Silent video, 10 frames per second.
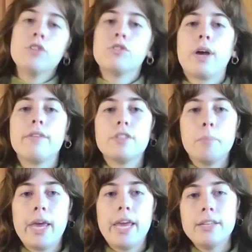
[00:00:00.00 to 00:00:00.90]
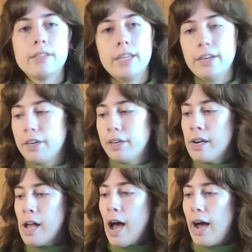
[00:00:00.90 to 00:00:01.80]
So I have some paint here.
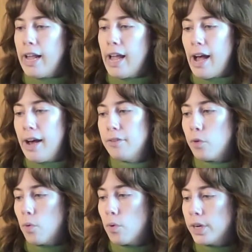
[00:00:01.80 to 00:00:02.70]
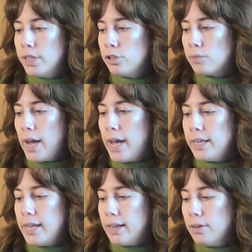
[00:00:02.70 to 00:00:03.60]
I have orange,
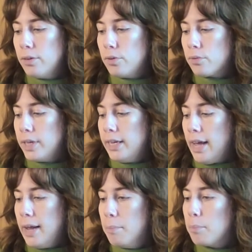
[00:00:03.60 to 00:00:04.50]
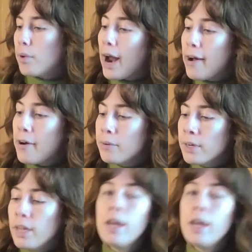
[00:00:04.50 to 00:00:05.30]
red, yellow, green, and brown.